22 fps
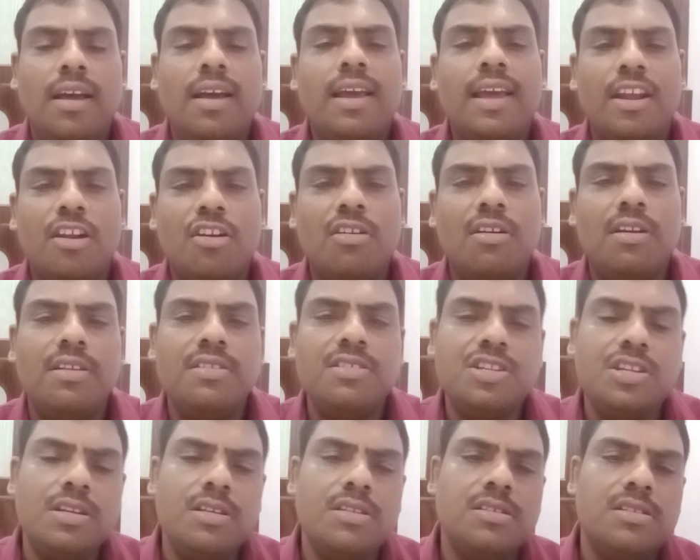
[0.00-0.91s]

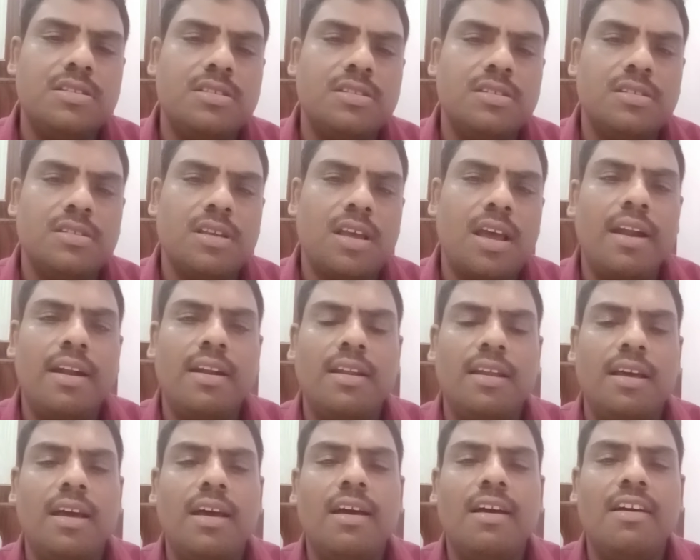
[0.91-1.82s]
characteristics
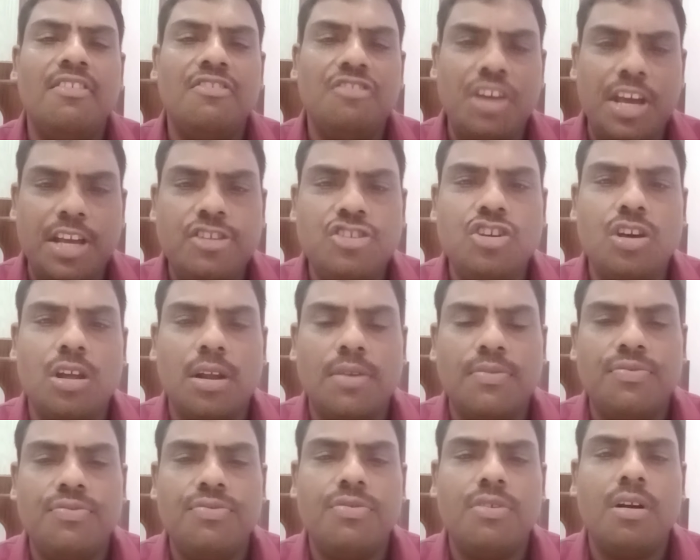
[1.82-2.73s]
and nature
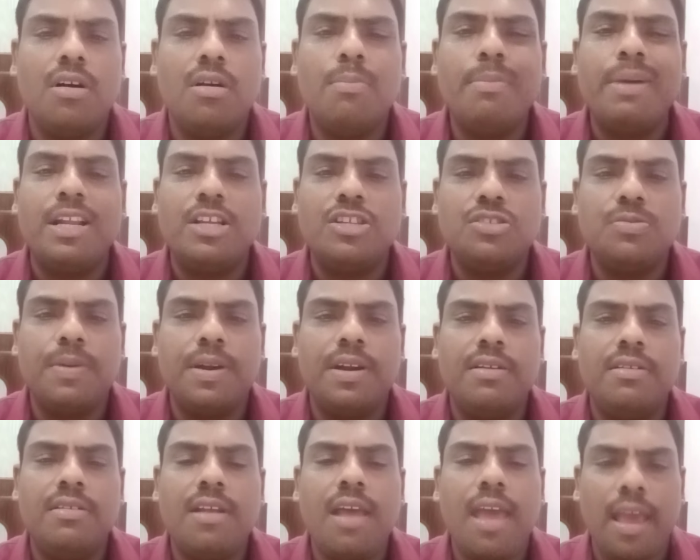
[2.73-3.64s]
of
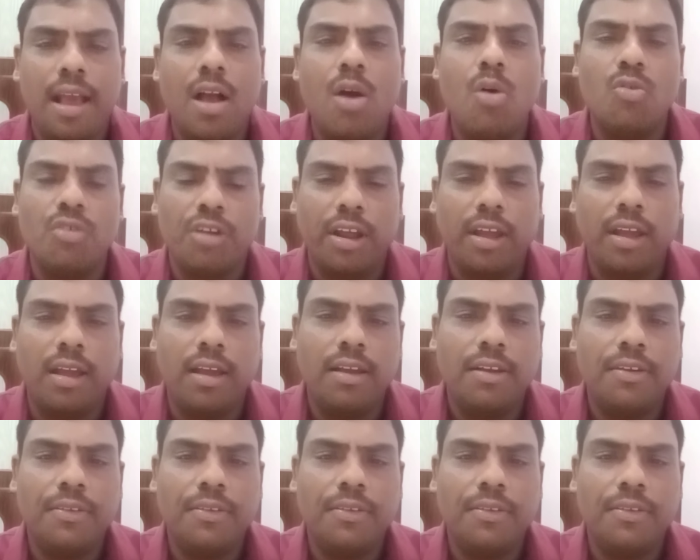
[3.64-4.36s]
management accounting.